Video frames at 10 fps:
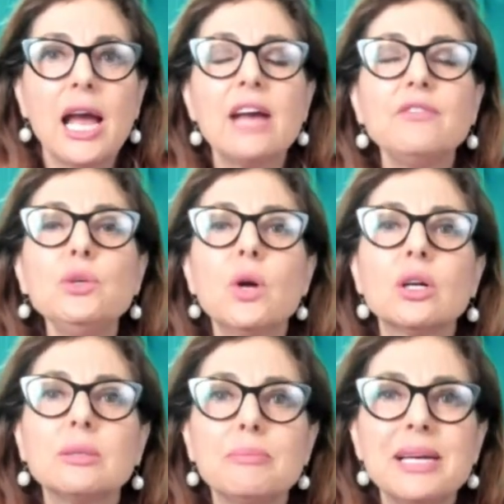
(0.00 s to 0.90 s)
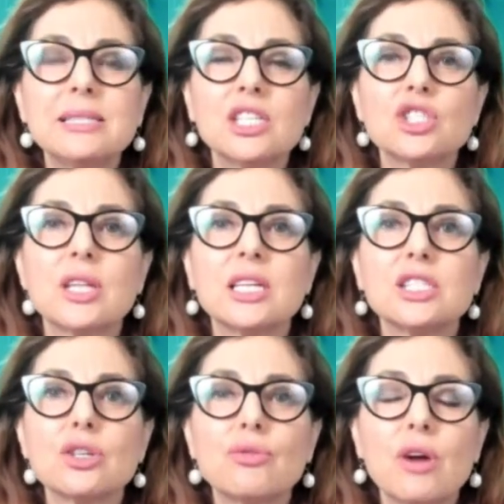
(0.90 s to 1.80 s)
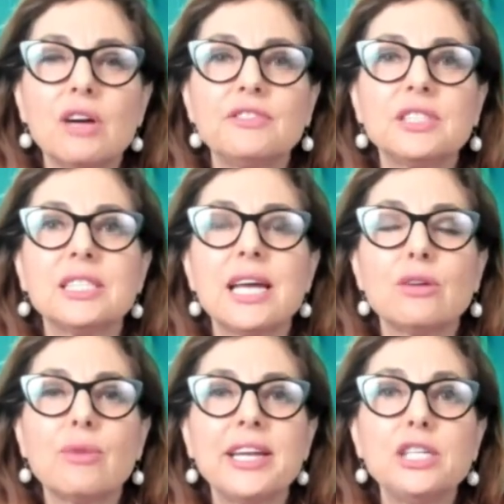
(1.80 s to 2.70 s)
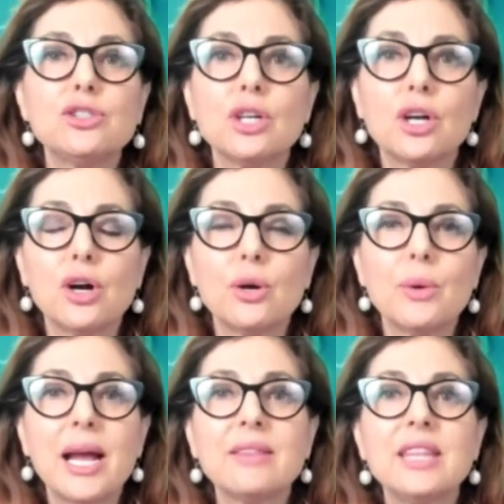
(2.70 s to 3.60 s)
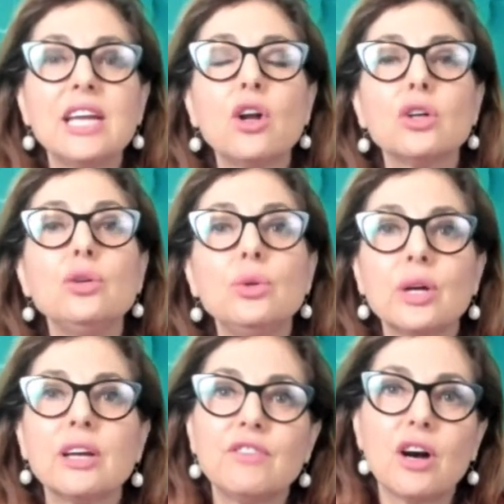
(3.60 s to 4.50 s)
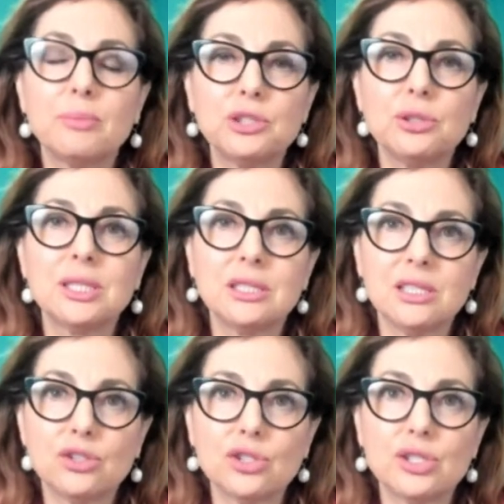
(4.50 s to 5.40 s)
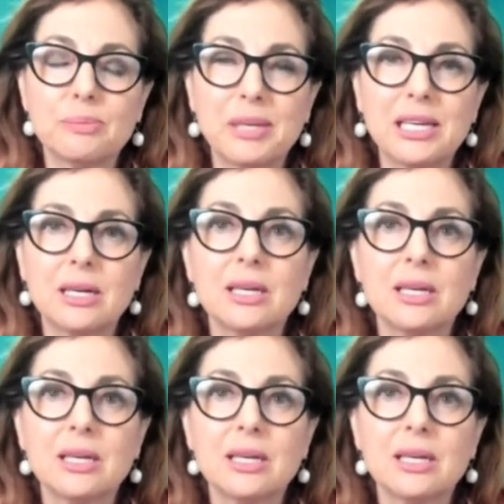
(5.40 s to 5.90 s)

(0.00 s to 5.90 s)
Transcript: Have you got a message that is crafted and ready to go? And then are you looking for opportunities to speak?